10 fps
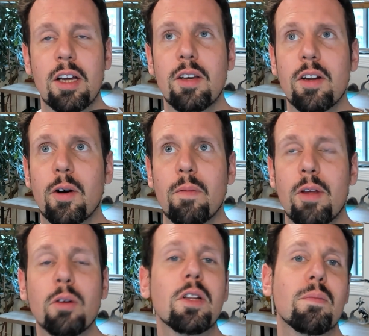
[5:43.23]

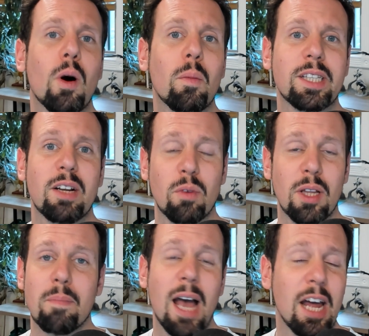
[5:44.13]
Those are the moments that
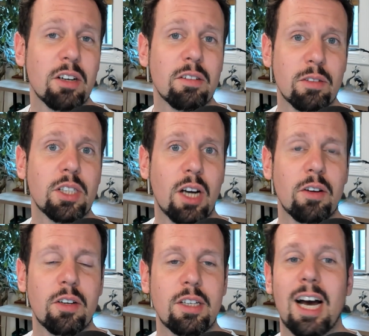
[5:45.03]
really matter for
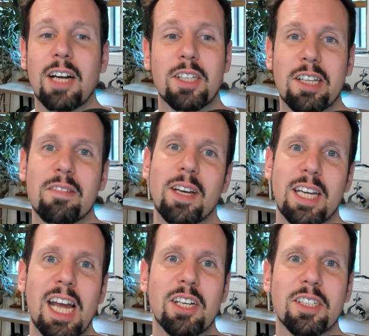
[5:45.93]
childhood, not just the
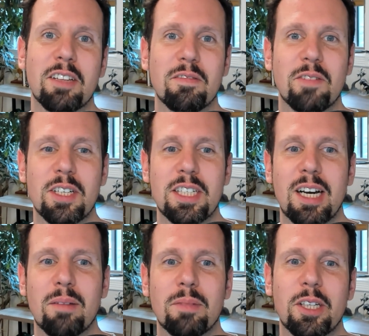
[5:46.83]
vacations and the fun
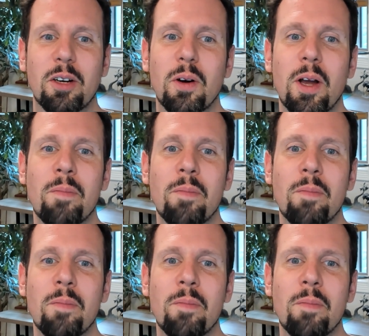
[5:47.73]
times. So